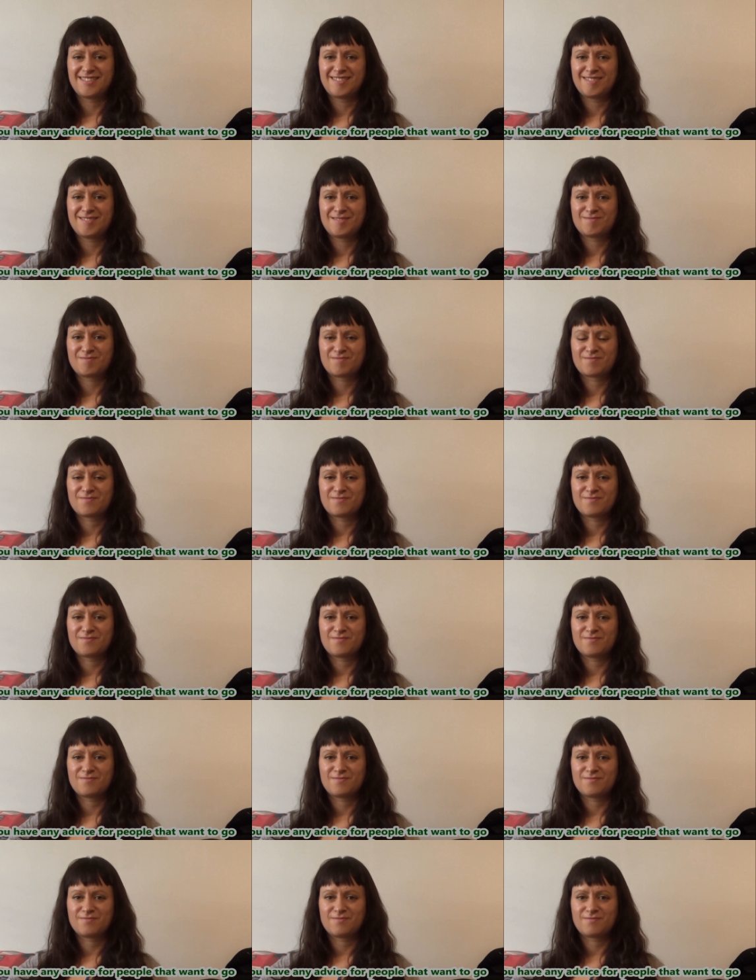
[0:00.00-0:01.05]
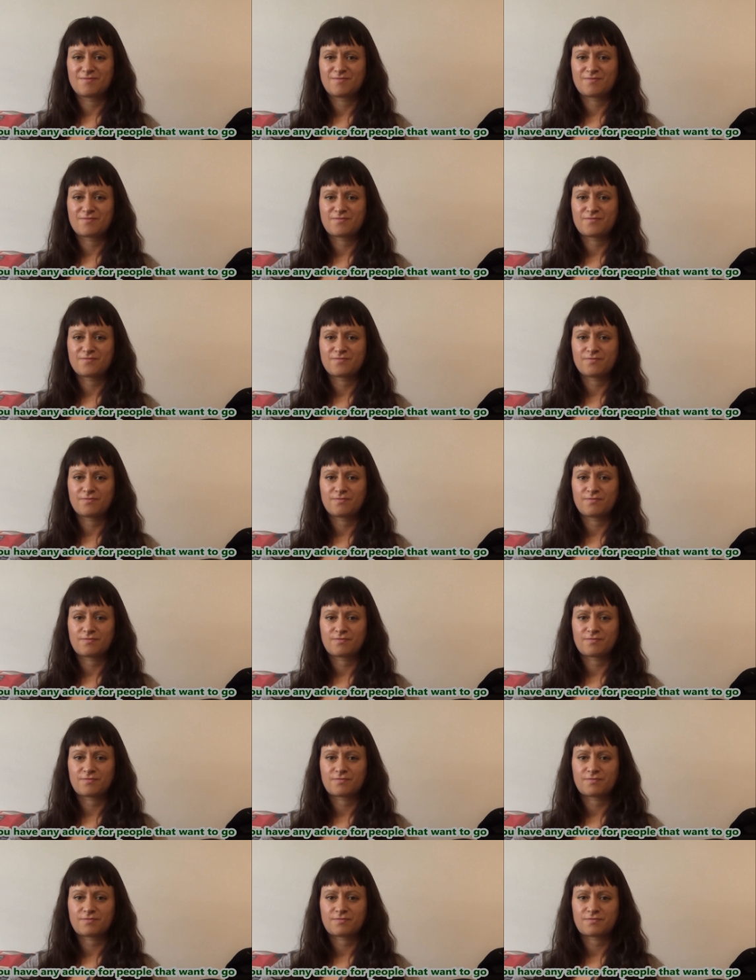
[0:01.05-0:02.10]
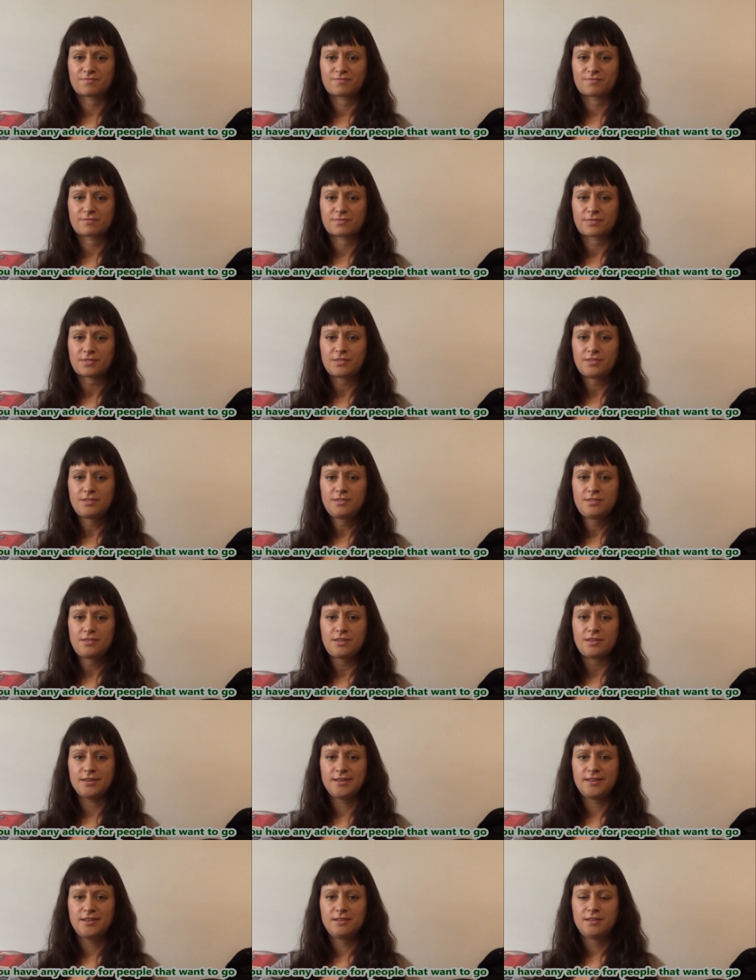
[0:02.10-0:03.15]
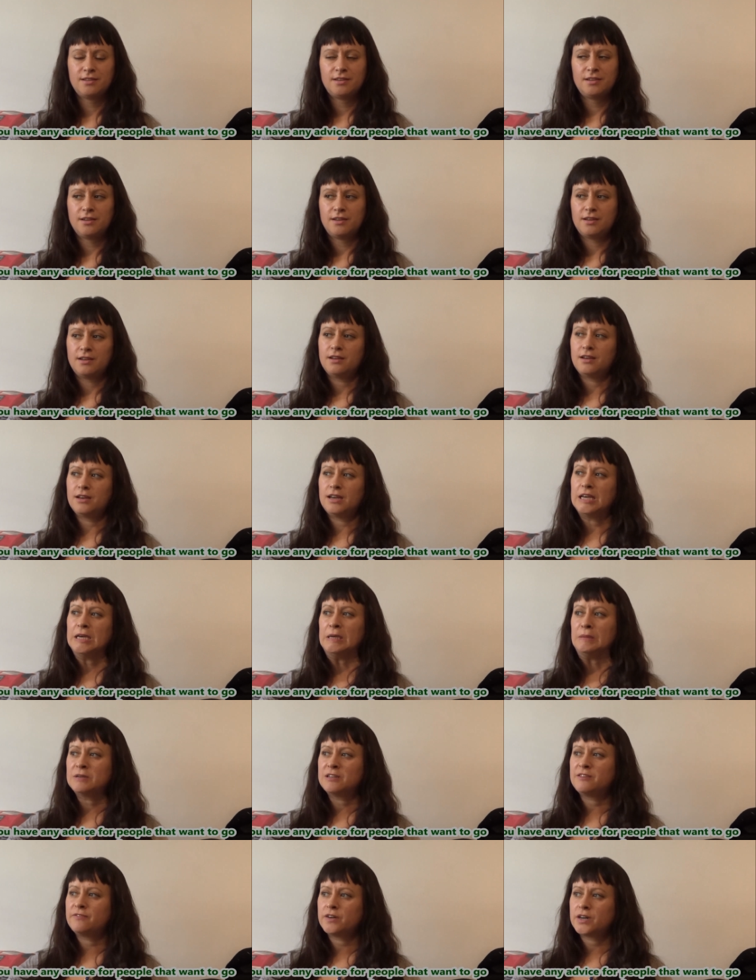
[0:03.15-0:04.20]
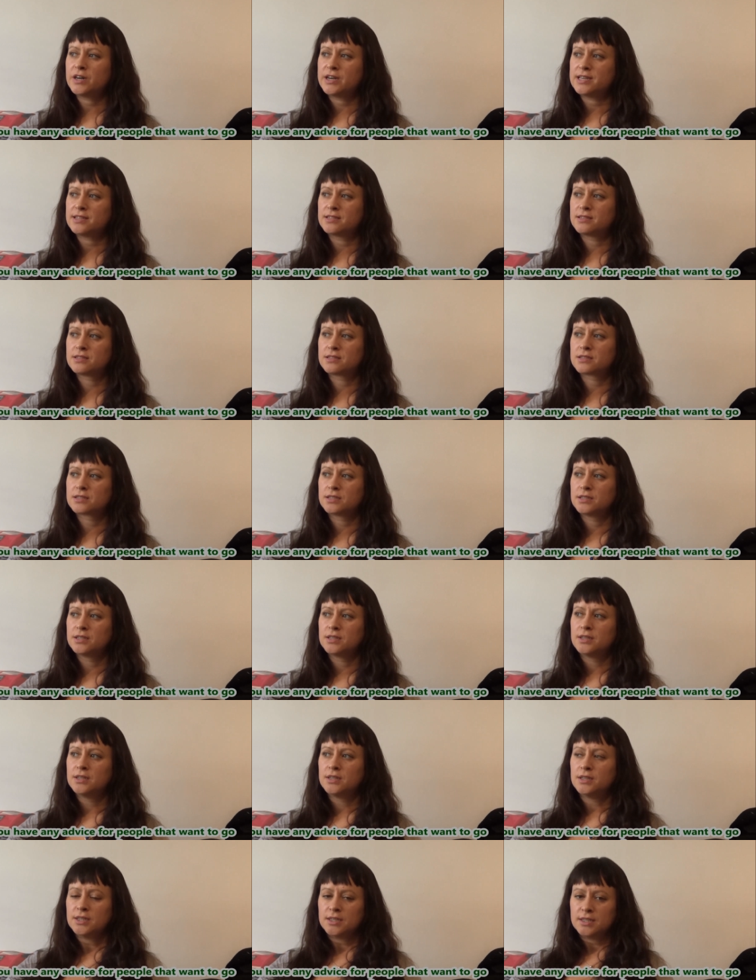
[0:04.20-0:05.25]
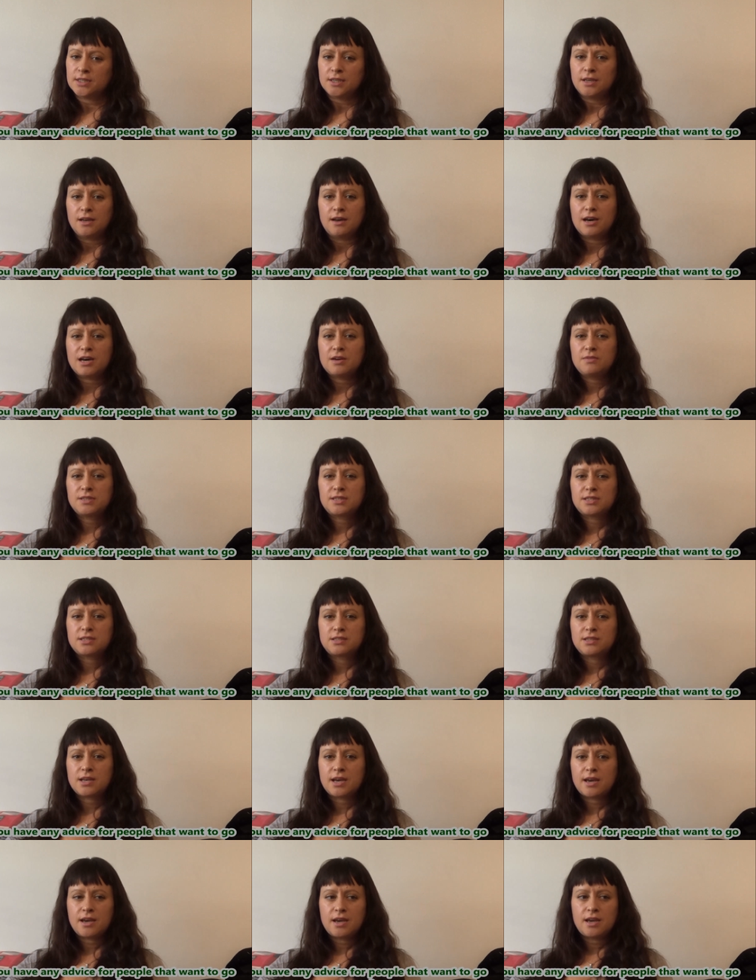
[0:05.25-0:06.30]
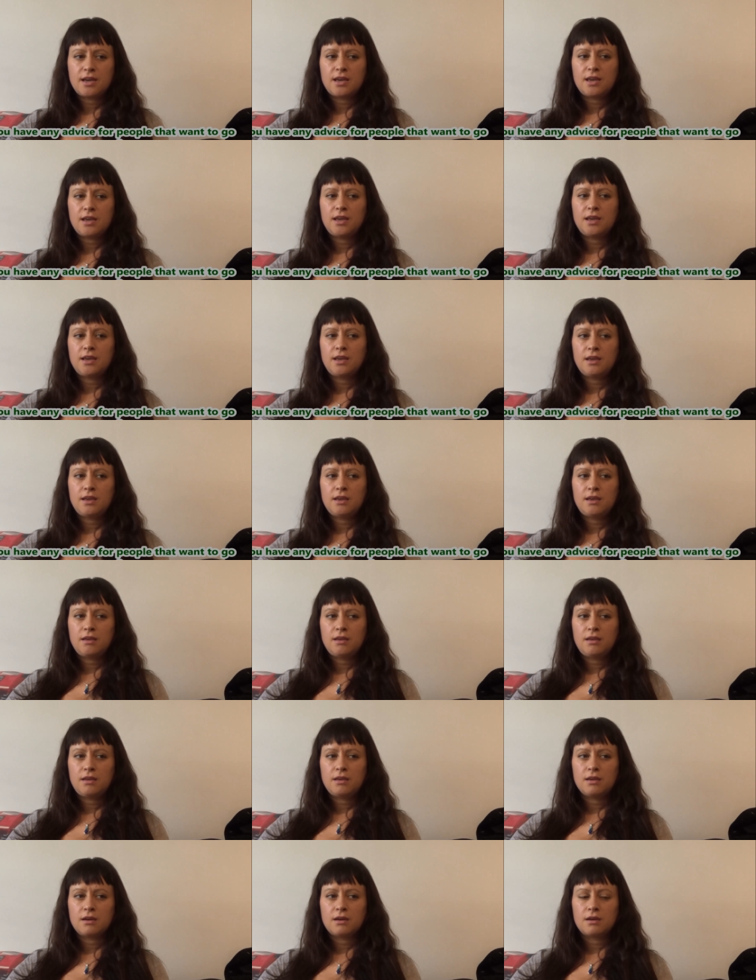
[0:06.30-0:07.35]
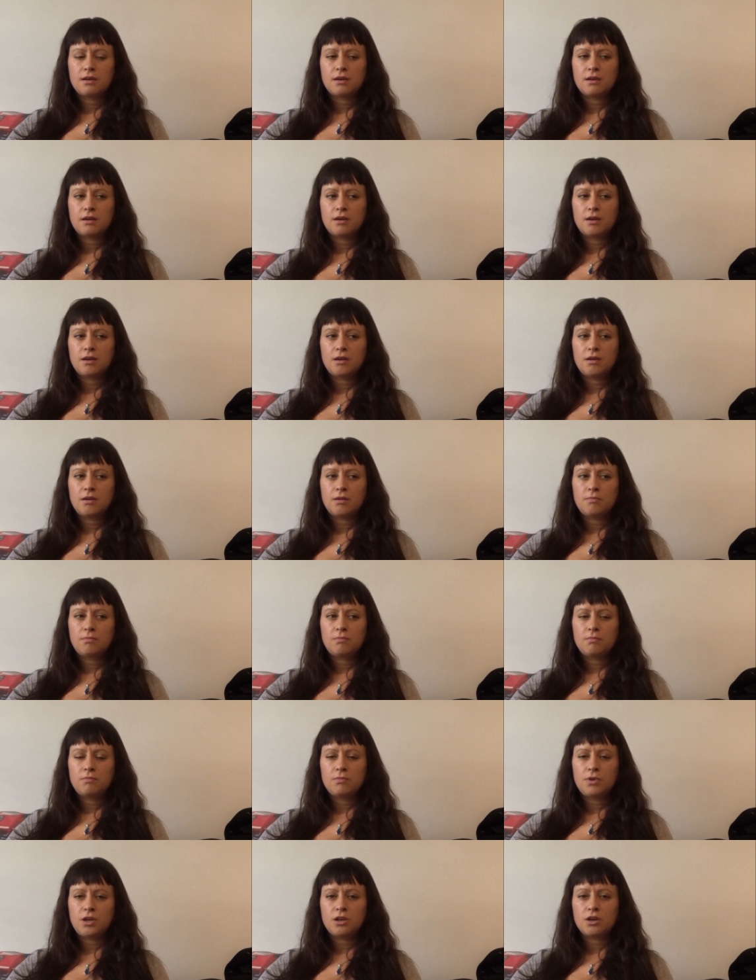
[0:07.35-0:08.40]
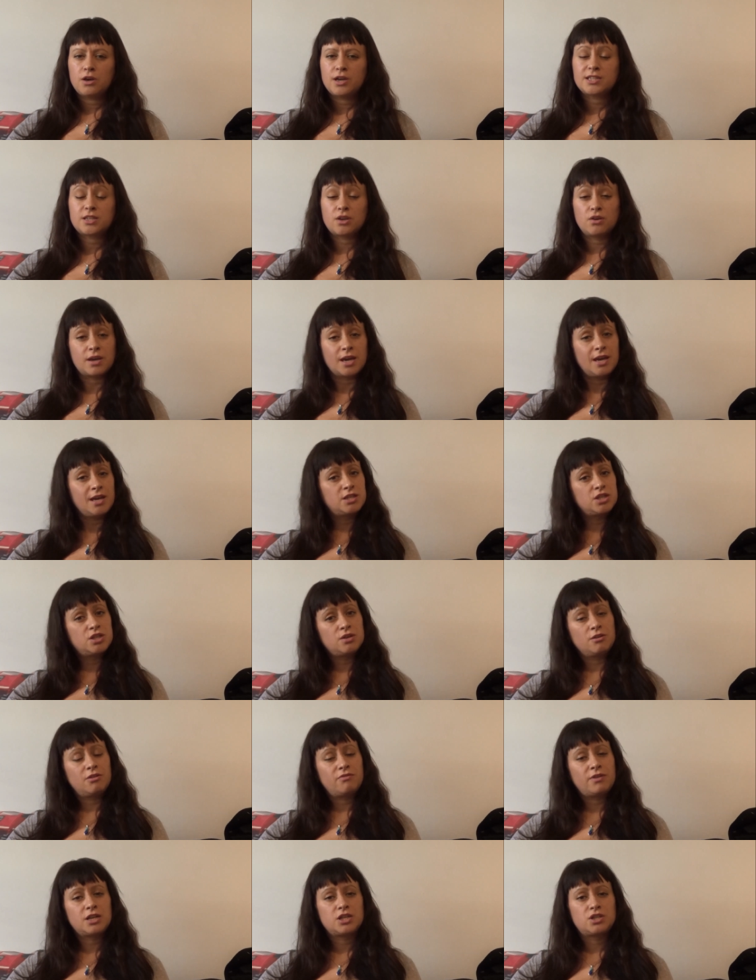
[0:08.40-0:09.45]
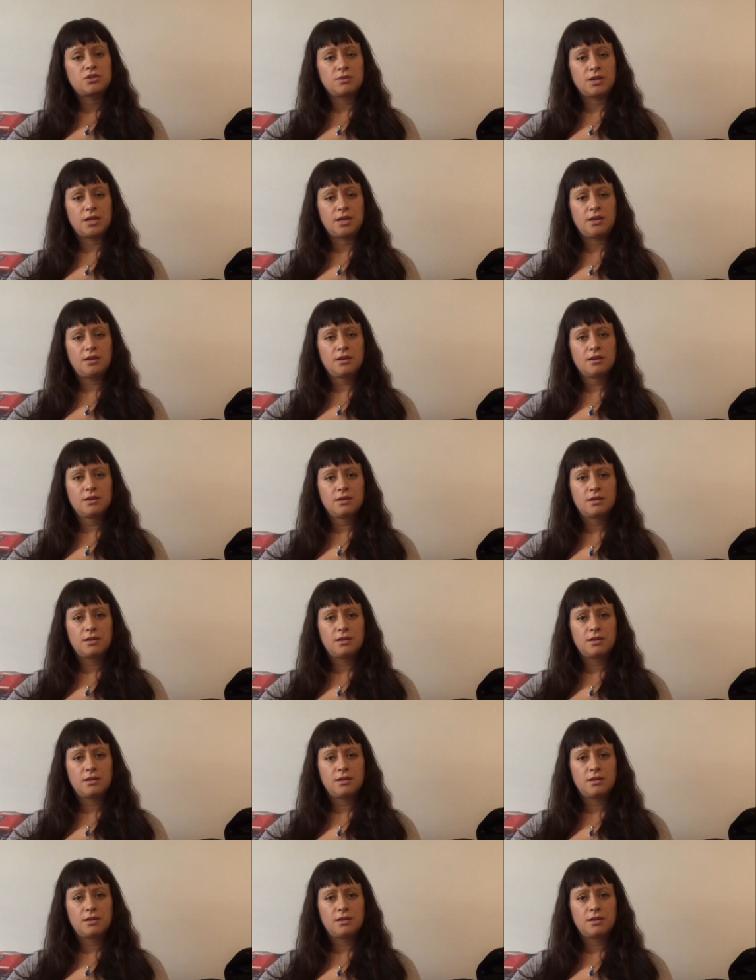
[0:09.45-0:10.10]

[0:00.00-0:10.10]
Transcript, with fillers: Do you have any advice for people that want to go vegan? Um, advice. I would say, um, you know, it's okay to do it gradually.